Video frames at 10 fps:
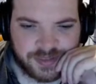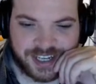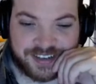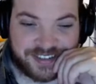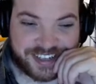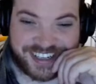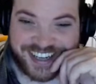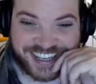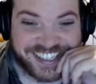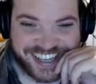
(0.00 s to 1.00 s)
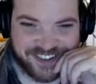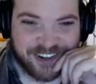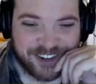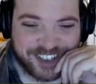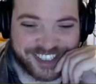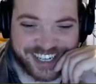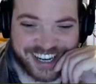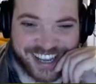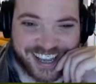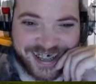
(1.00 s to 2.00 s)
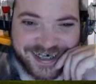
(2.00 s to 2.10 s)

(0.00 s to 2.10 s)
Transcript: Because they were all shit, yeah.